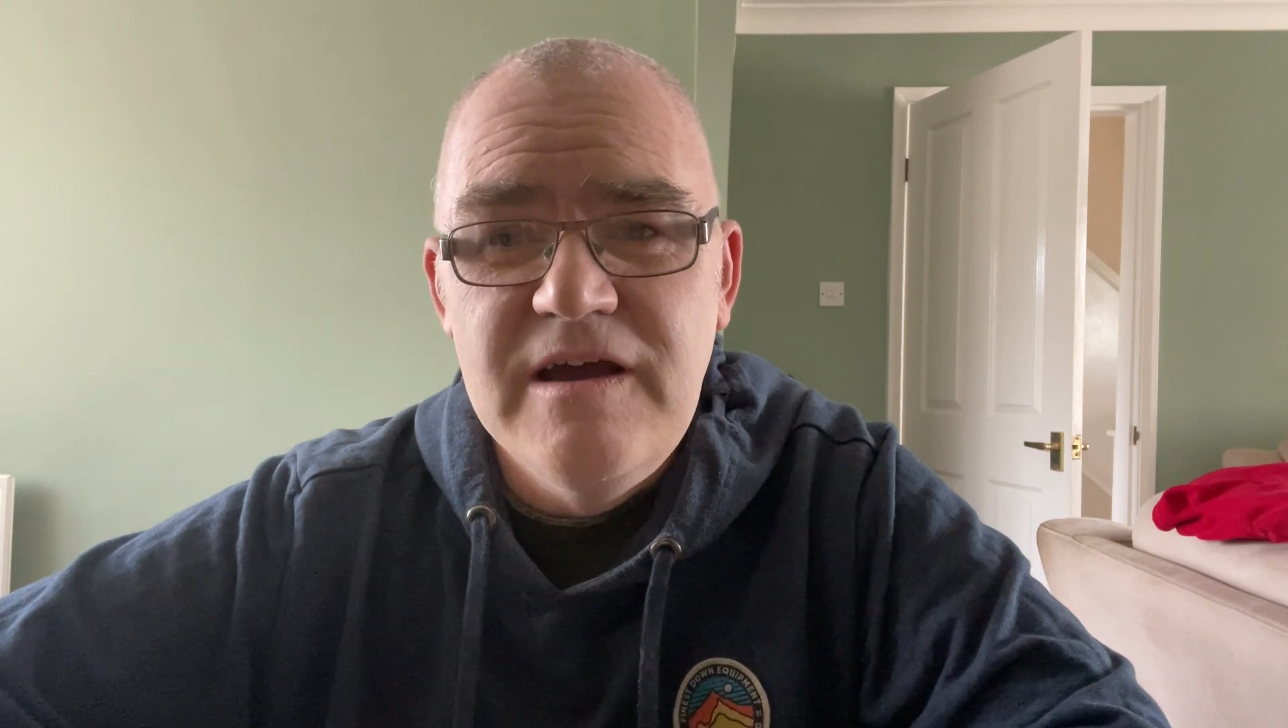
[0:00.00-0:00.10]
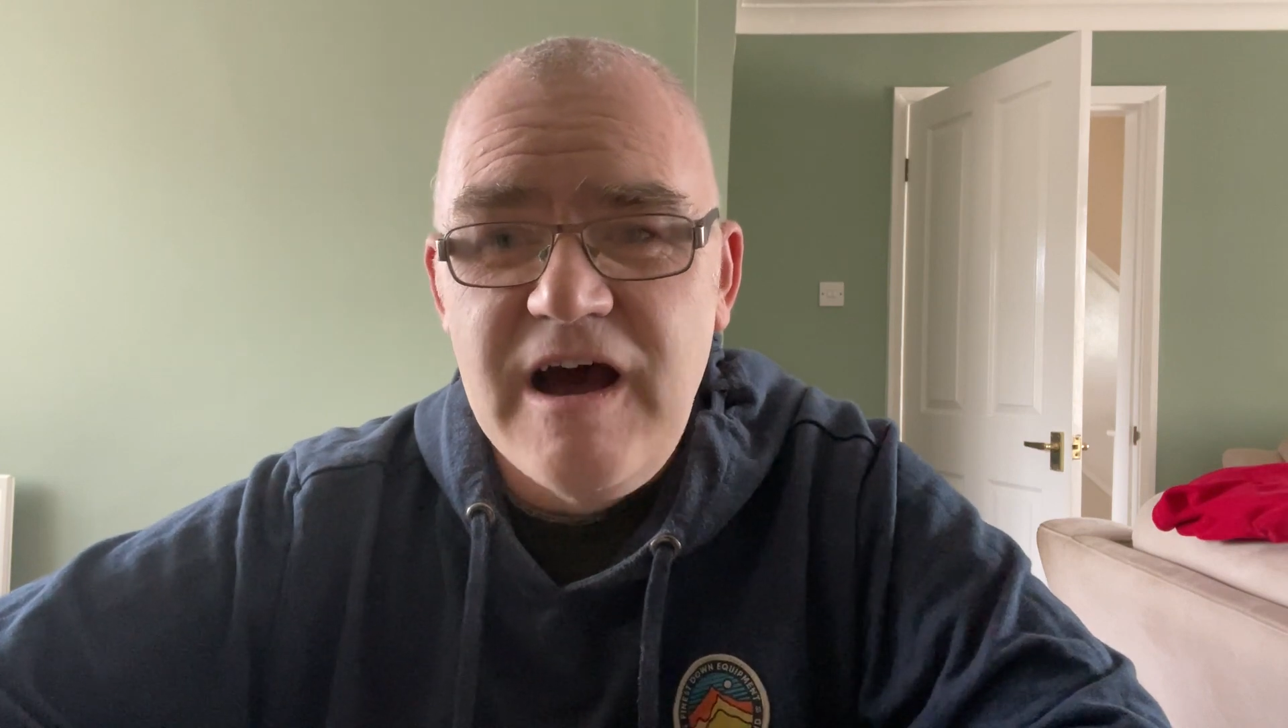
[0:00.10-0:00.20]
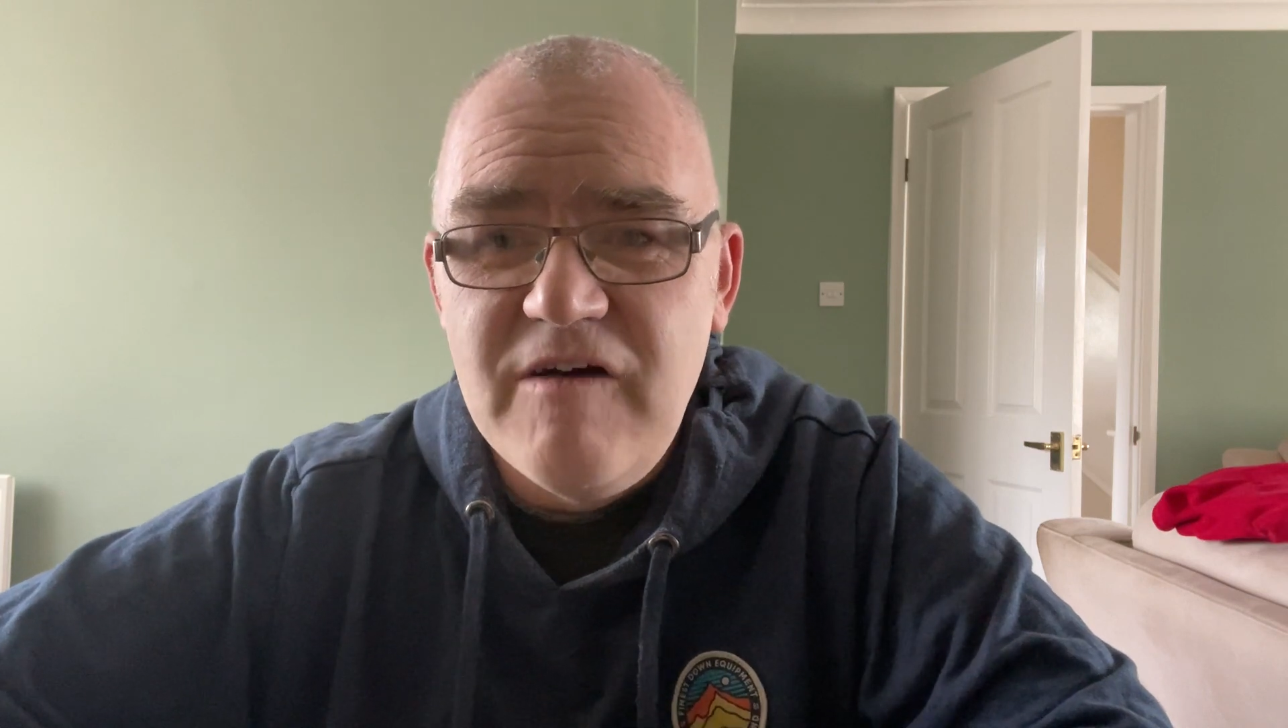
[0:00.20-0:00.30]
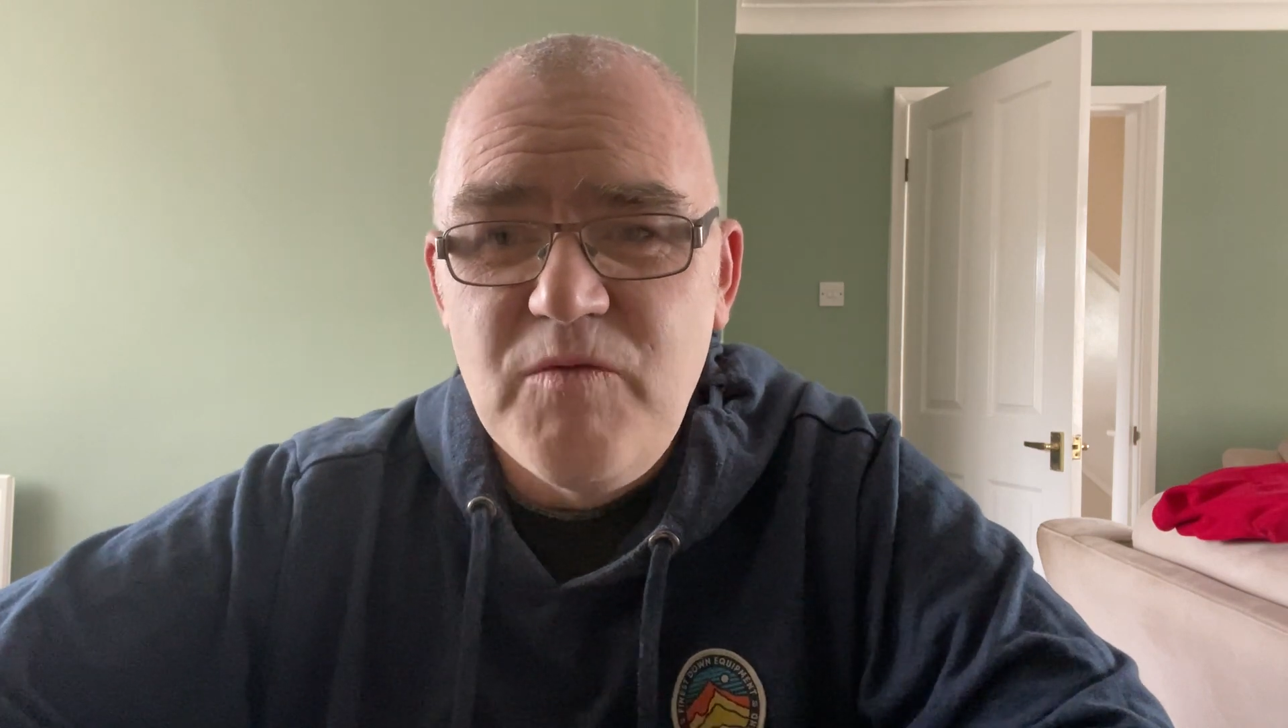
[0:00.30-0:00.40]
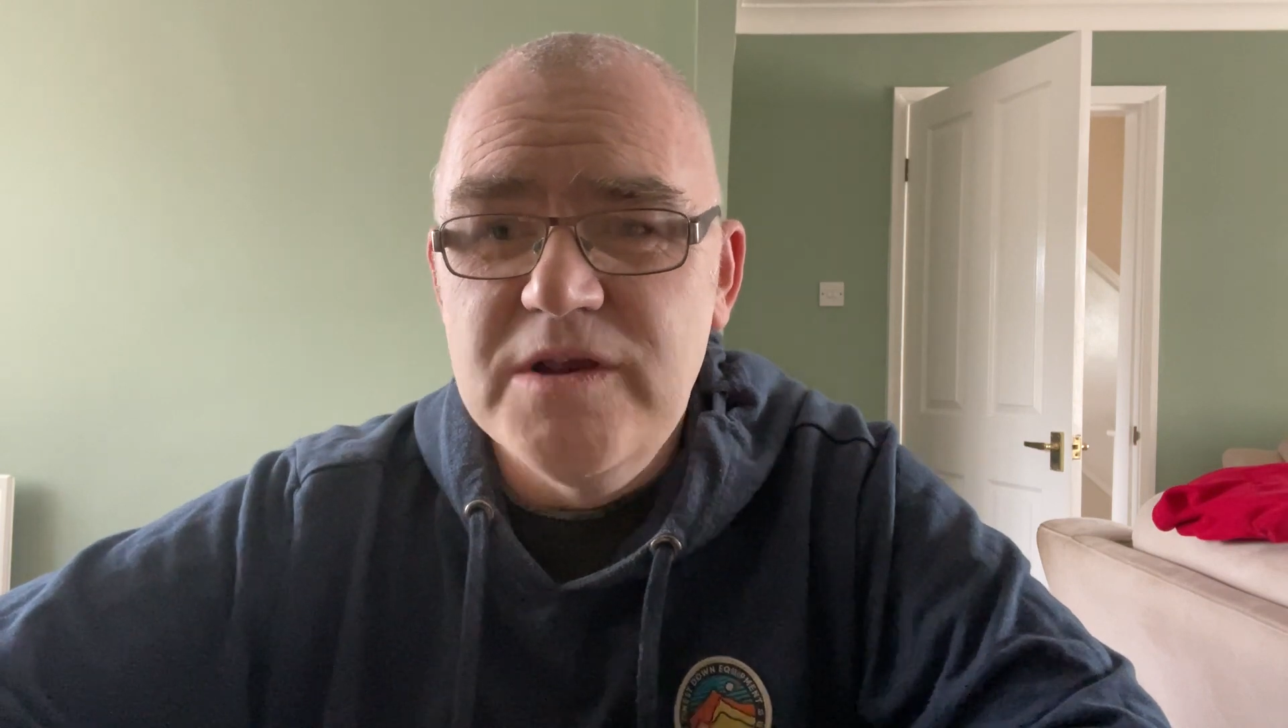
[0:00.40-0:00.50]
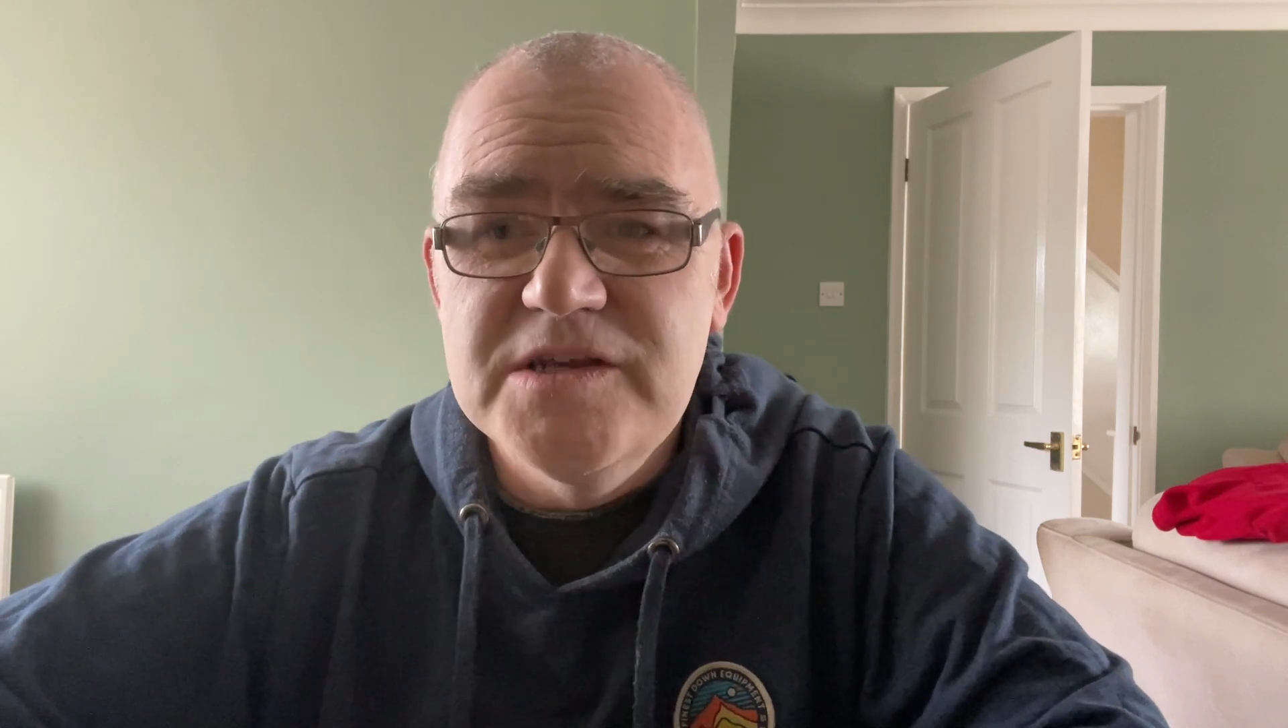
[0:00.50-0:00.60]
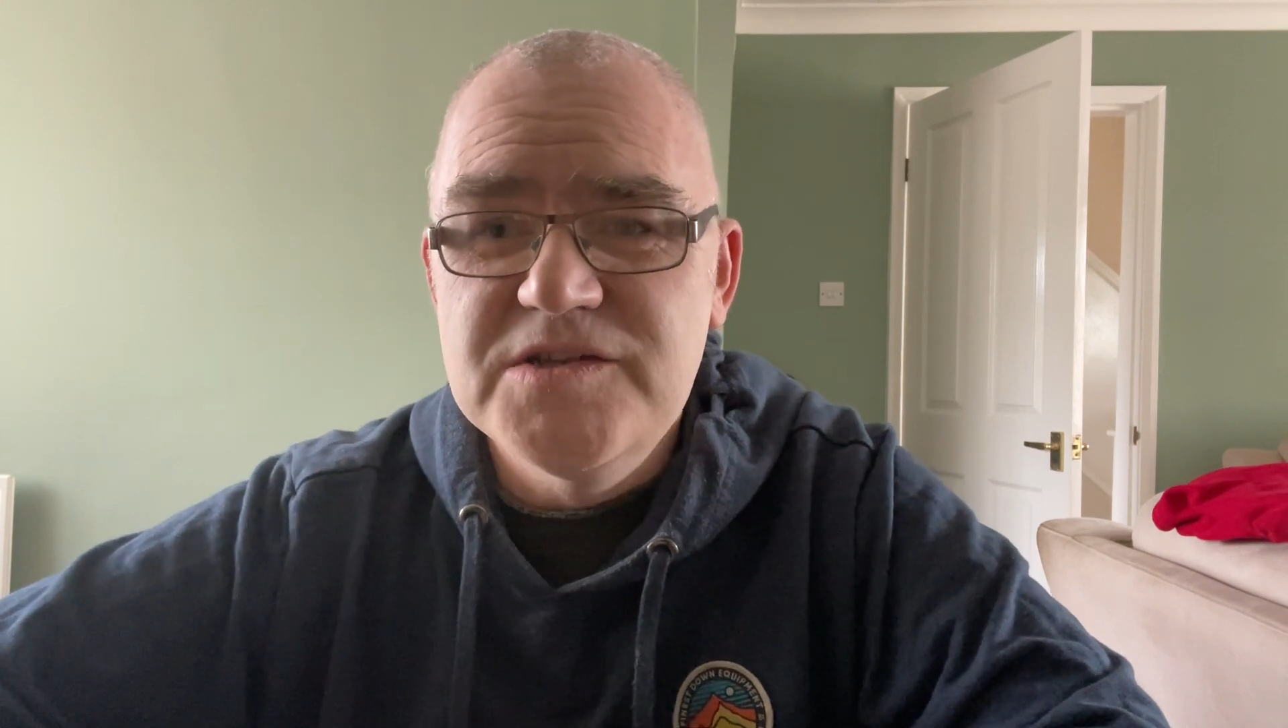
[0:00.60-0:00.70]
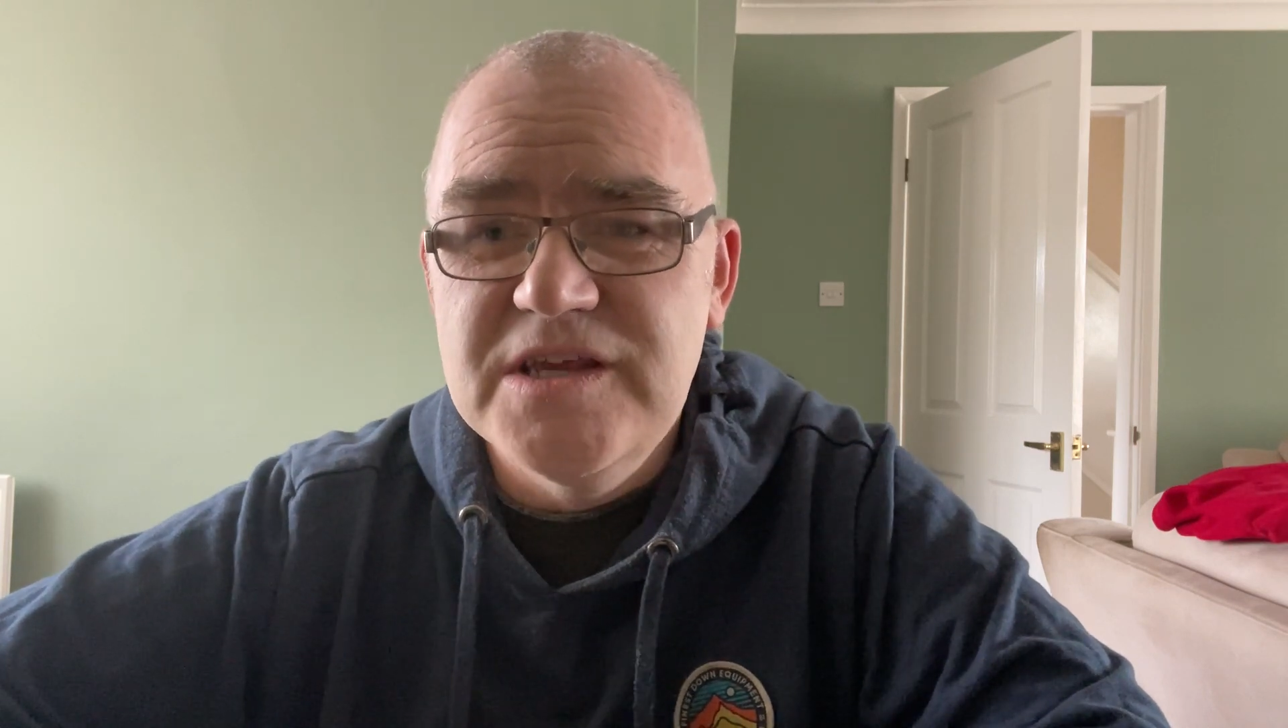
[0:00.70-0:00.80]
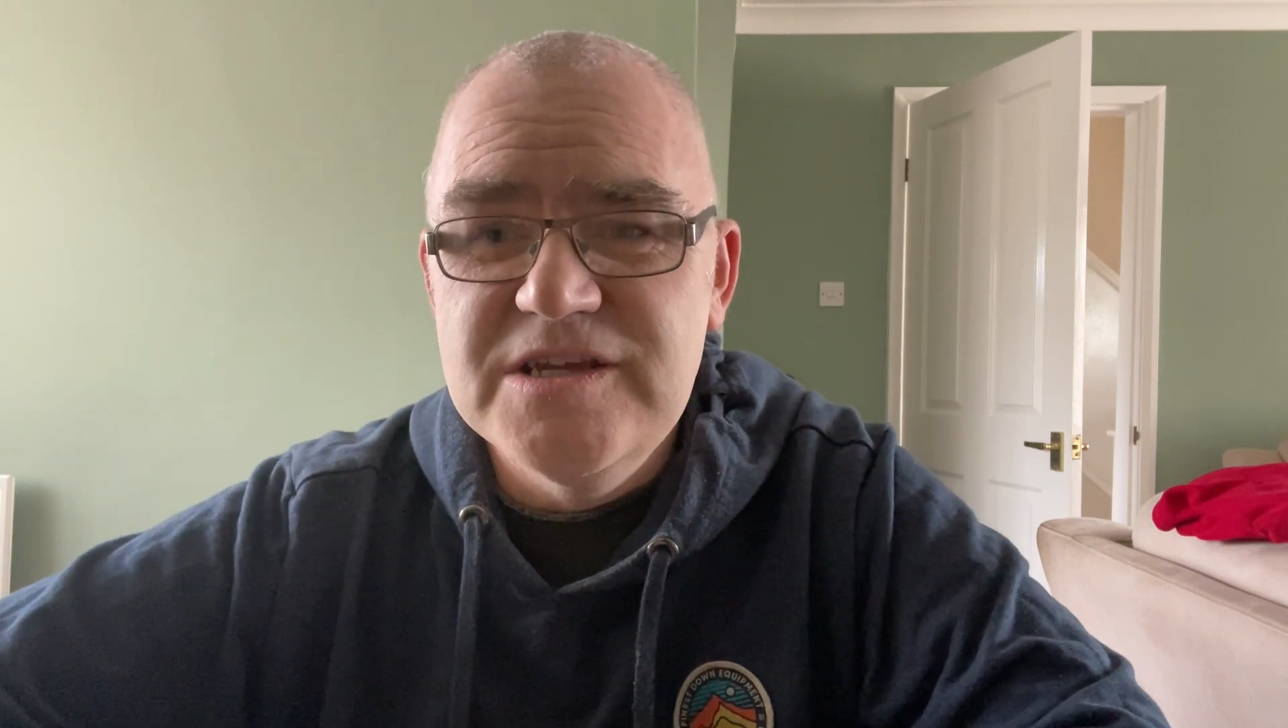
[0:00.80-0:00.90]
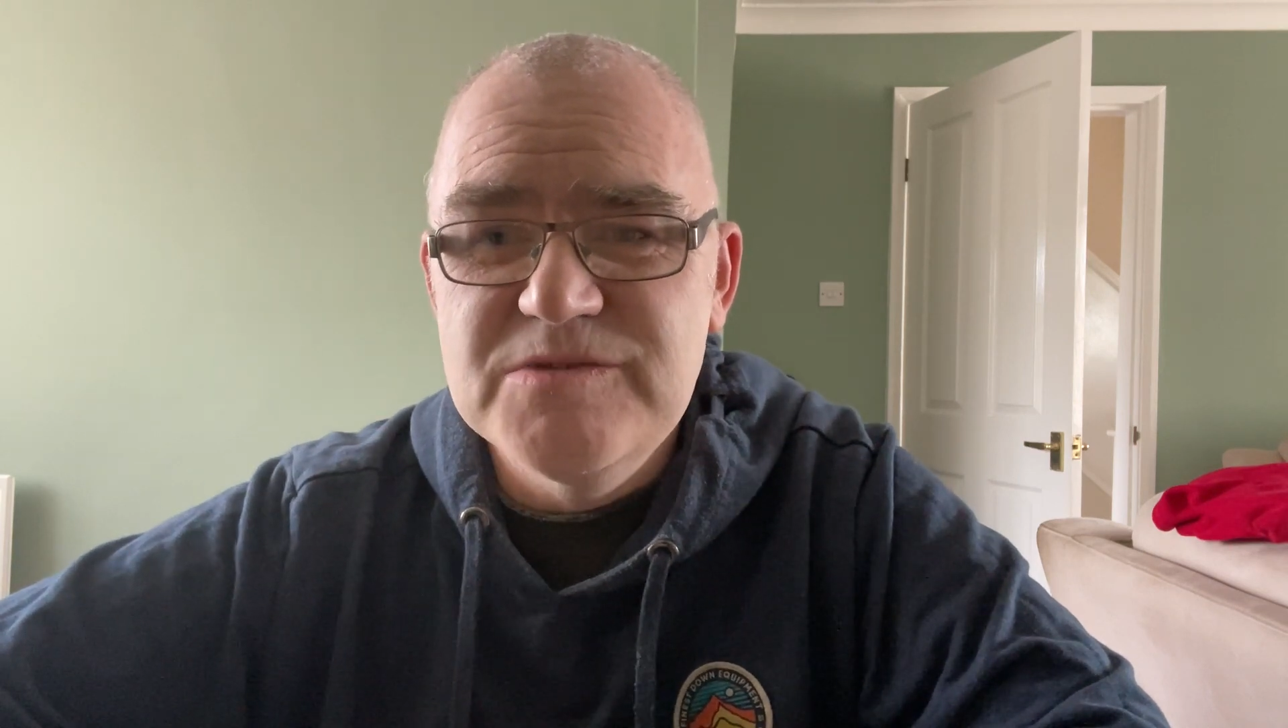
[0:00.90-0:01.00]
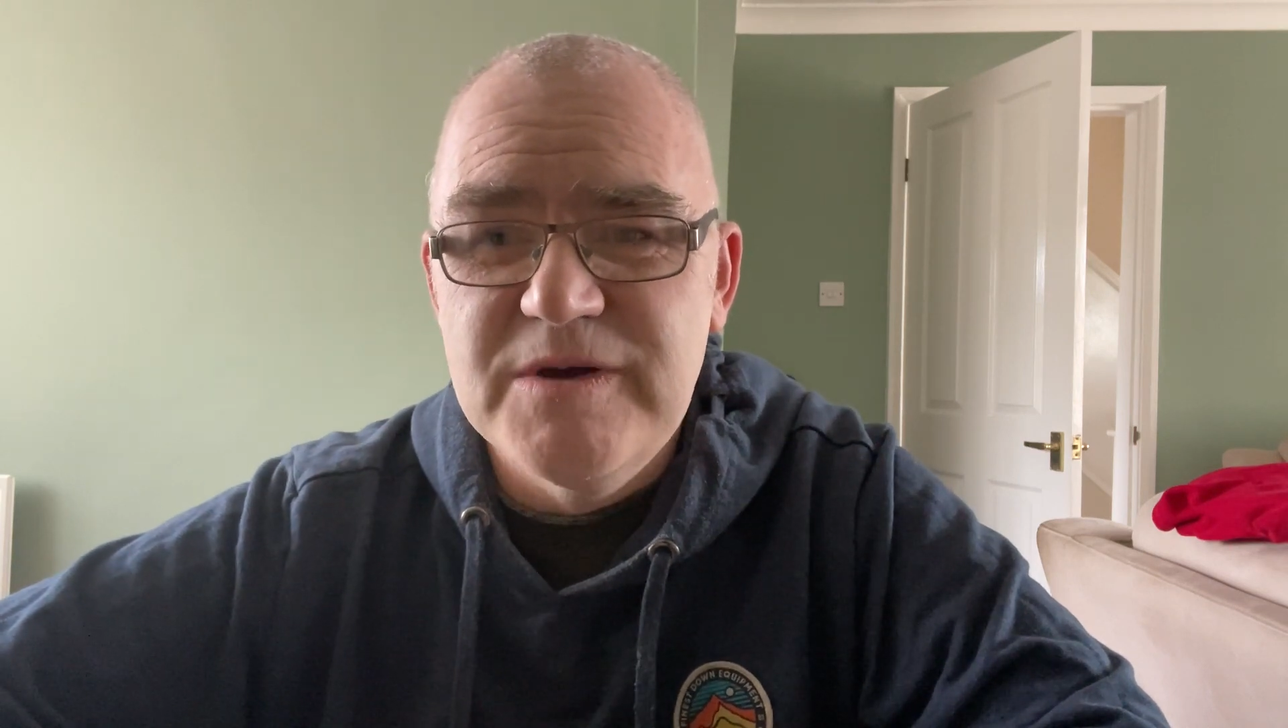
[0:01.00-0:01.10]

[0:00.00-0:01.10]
I've witnessed things